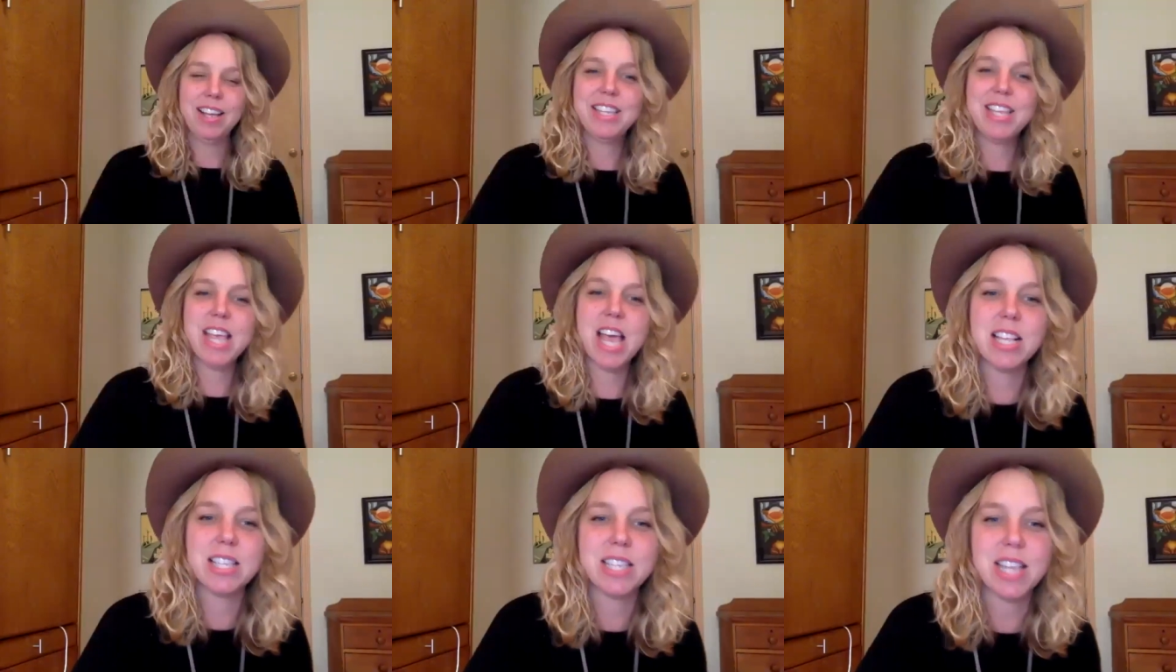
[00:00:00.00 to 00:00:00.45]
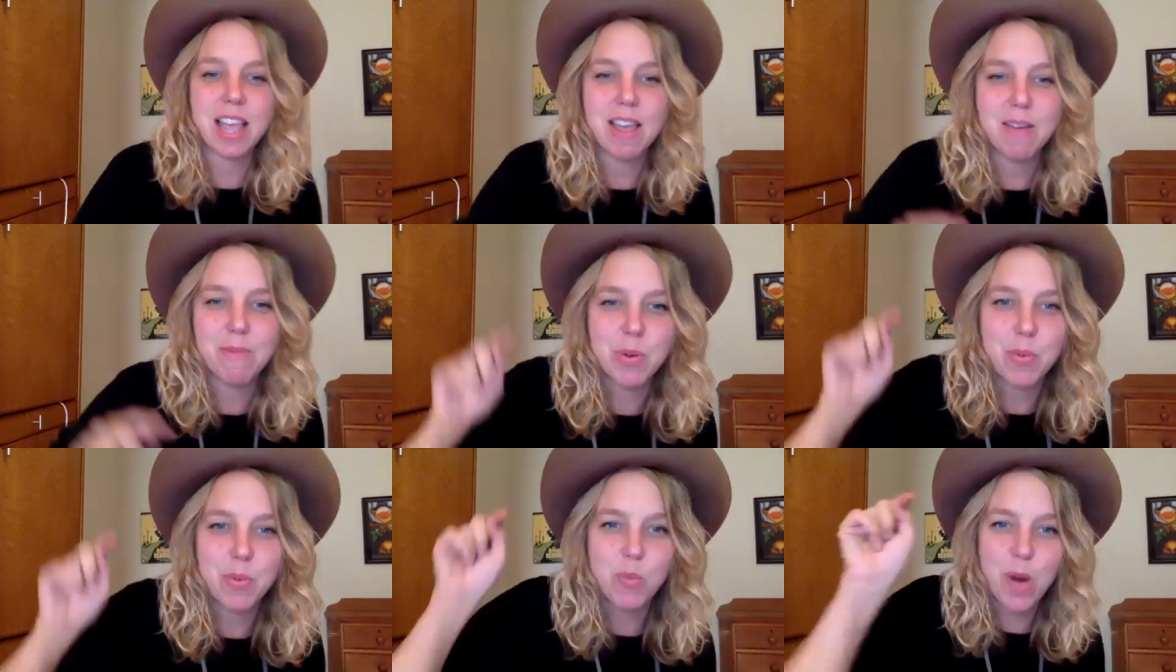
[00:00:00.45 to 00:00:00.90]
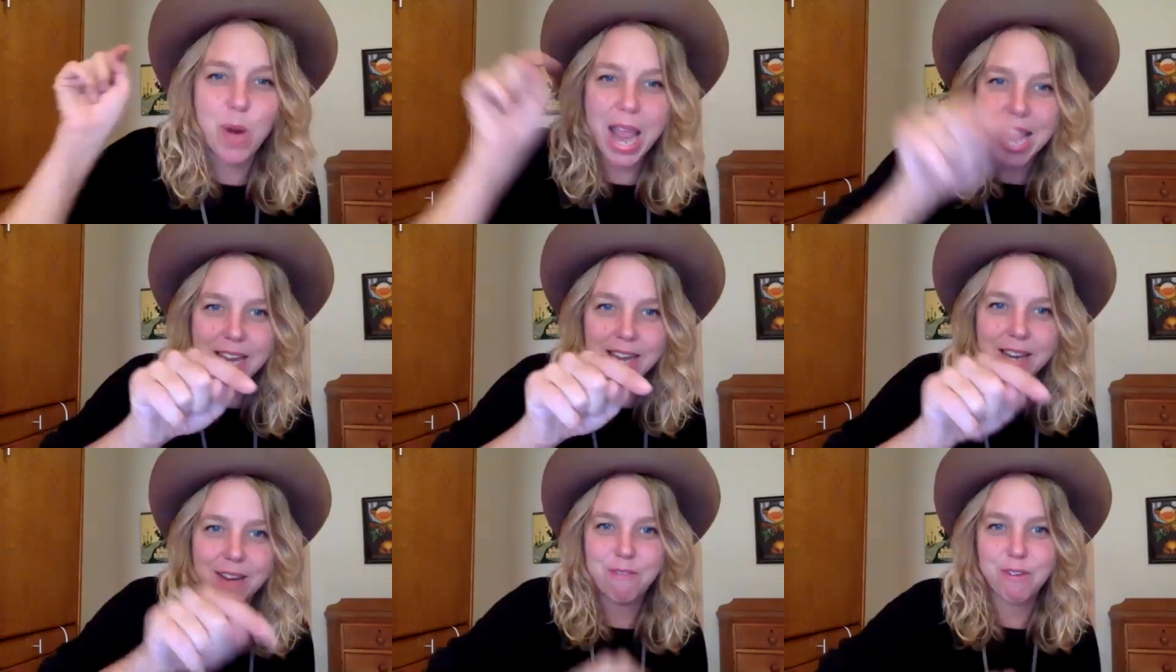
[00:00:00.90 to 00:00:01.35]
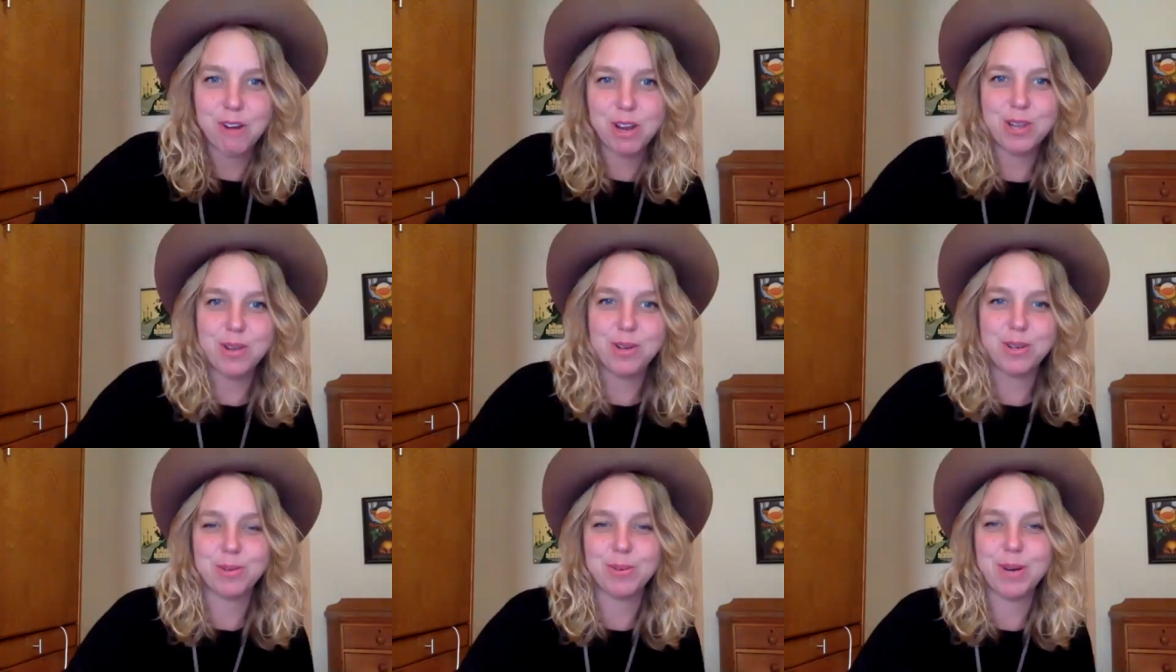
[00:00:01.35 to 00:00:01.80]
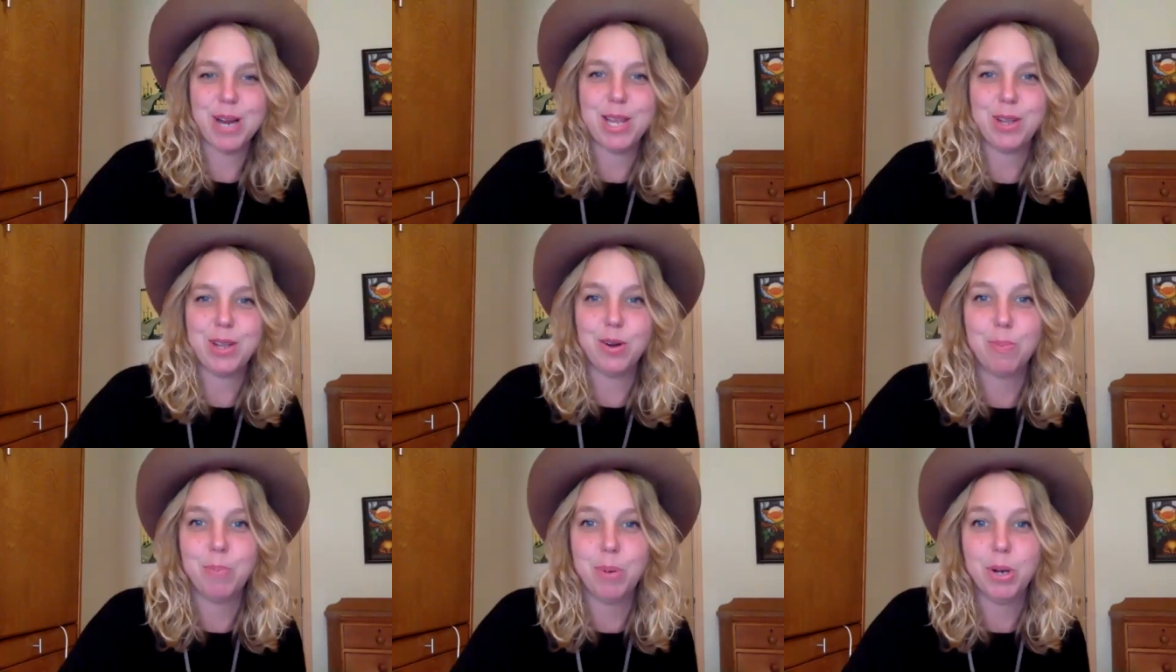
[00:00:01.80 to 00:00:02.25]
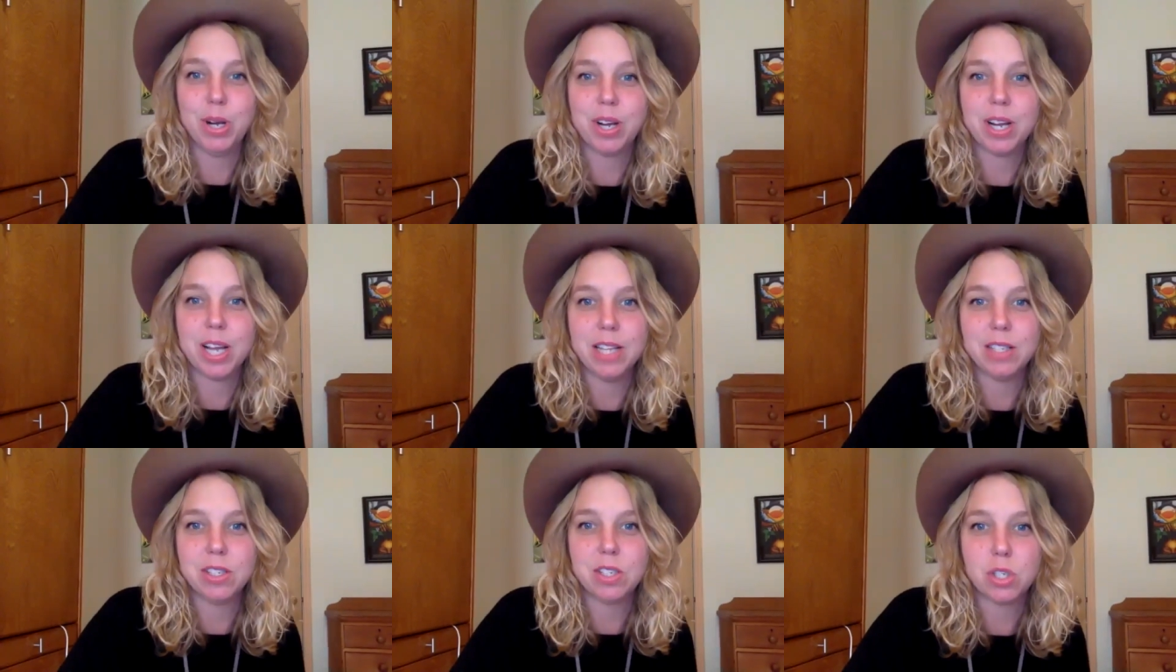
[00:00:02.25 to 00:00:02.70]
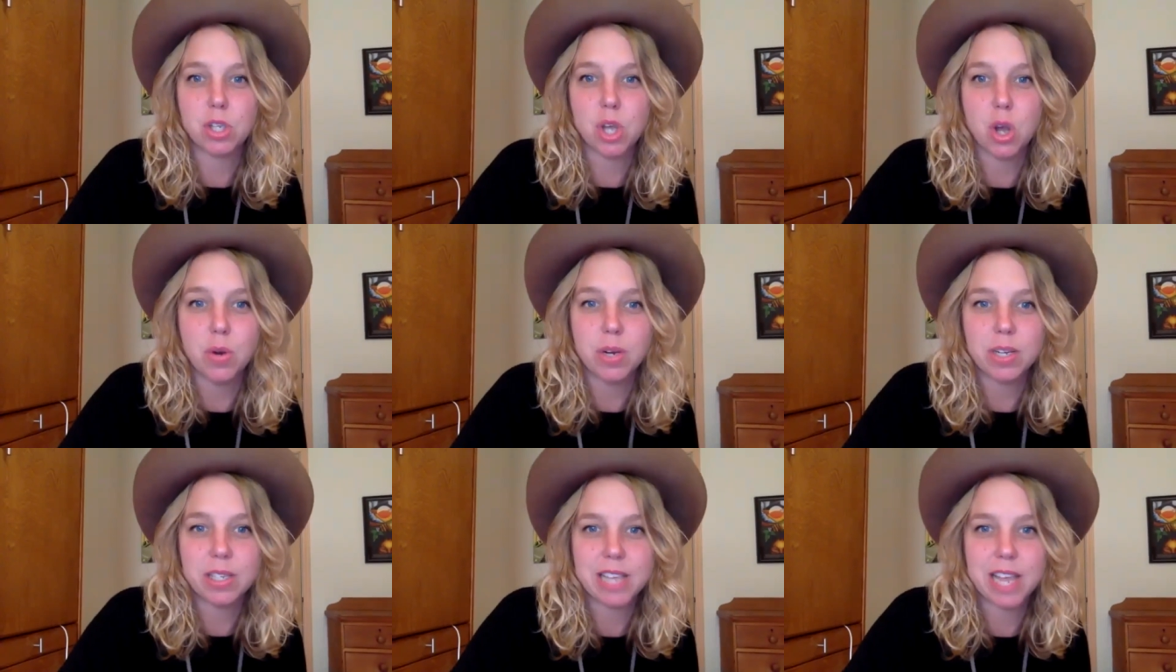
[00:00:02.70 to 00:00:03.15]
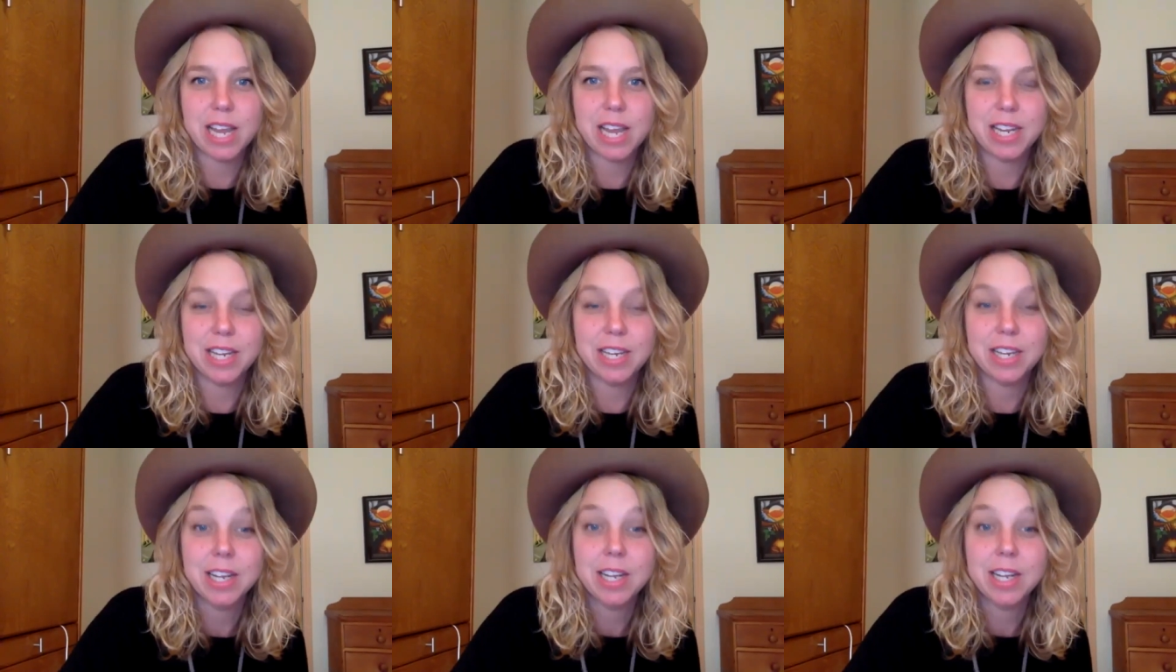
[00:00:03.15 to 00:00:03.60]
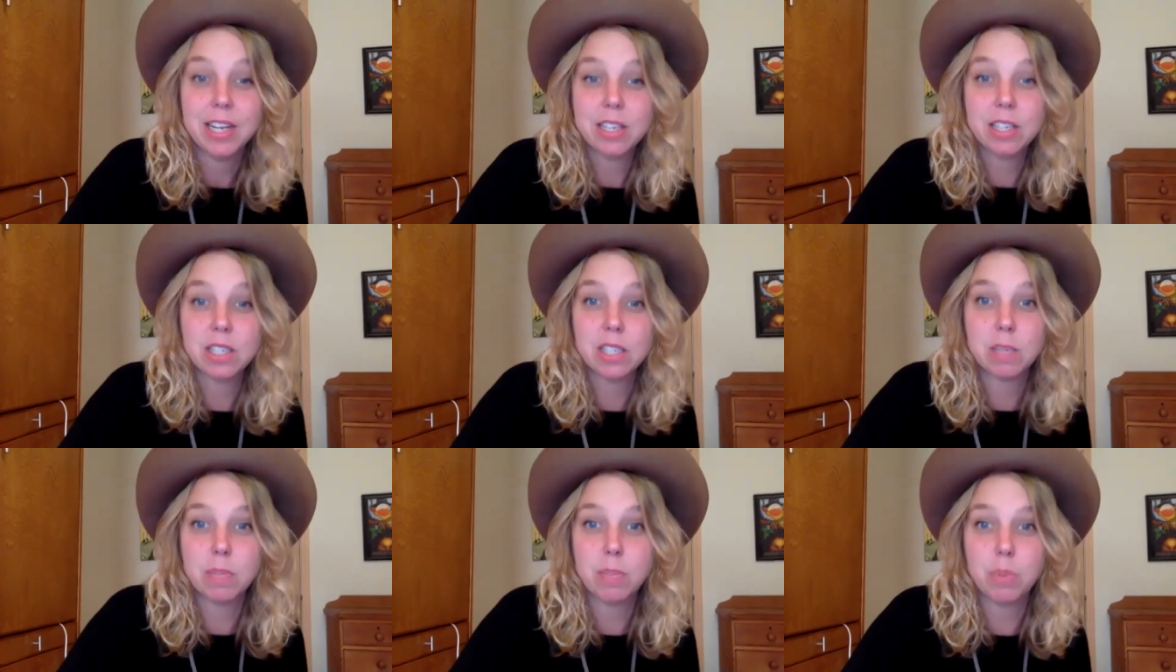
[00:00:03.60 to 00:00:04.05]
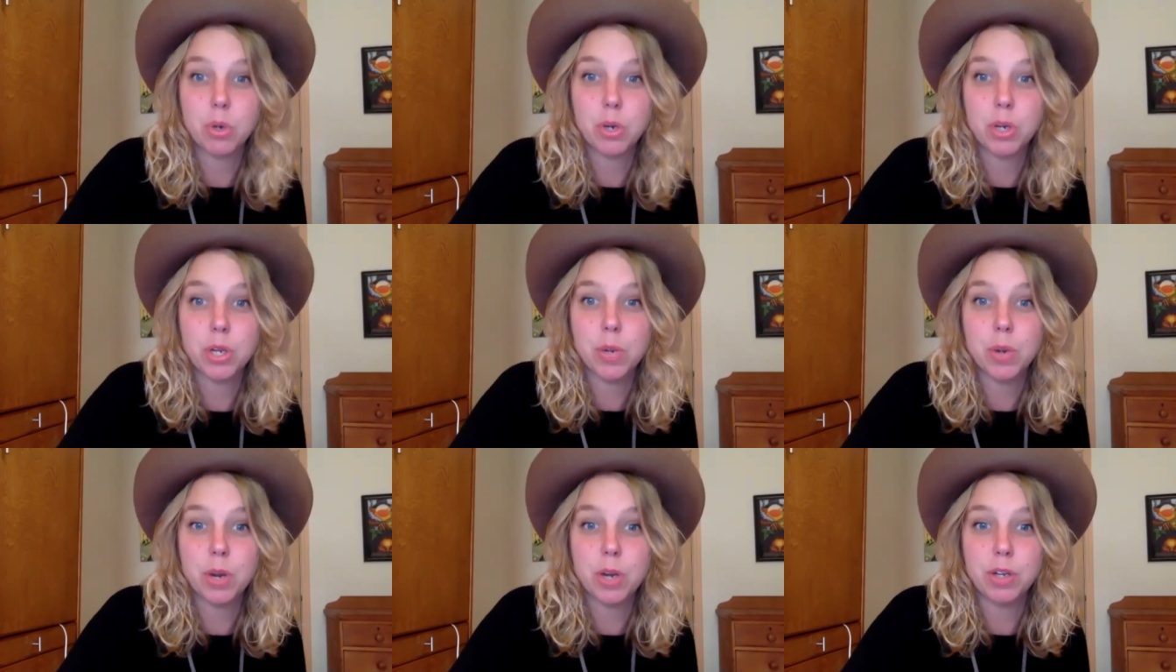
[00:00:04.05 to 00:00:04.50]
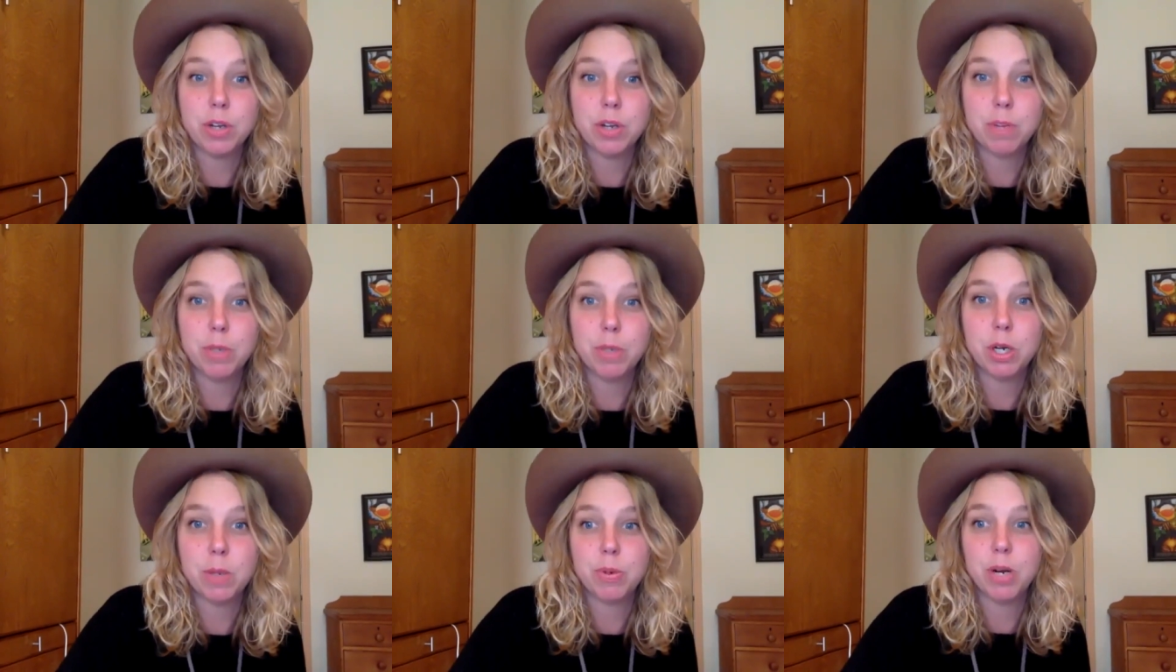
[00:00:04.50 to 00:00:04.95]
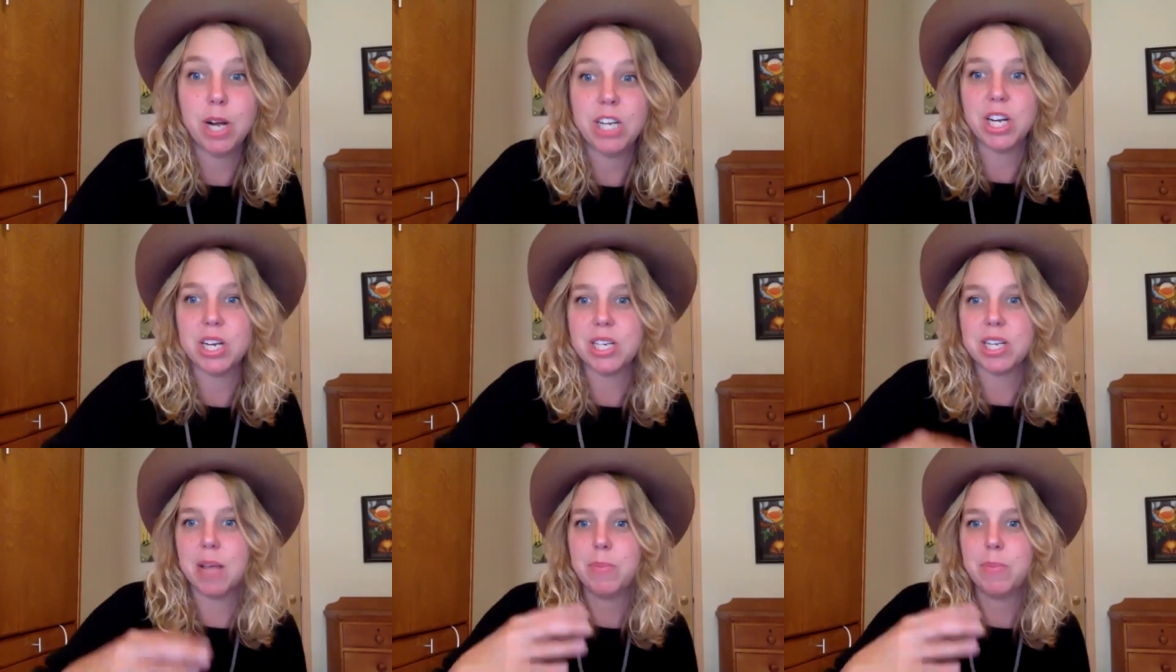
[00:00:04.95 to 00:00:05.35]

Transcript: Yes, I have been waiting for you to write your book and so excited to support you on your book project.